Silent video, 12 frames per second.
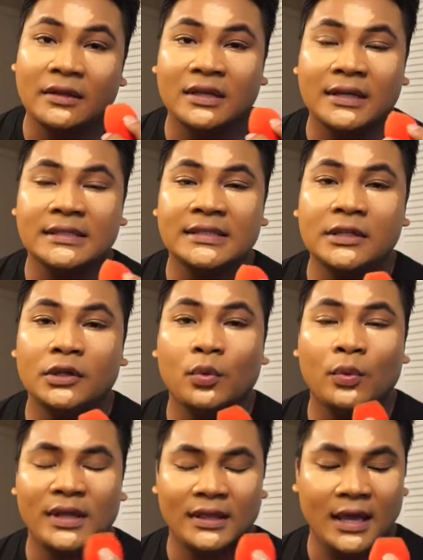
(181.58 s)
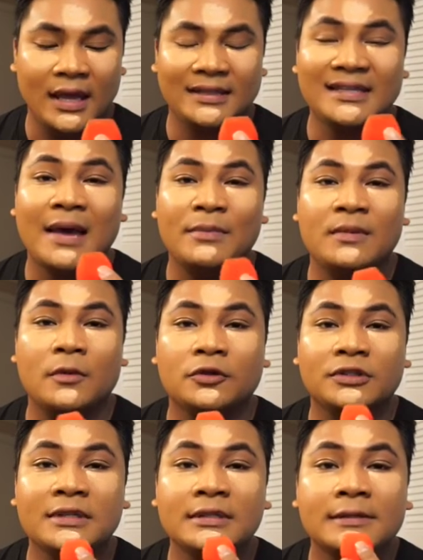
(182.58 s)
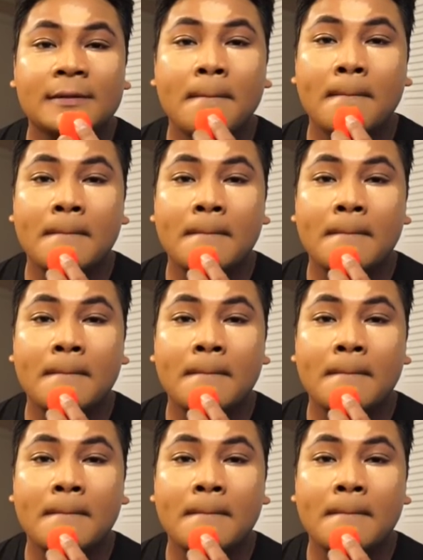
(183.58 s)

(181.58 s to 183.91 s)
out the concealer with tapping motions.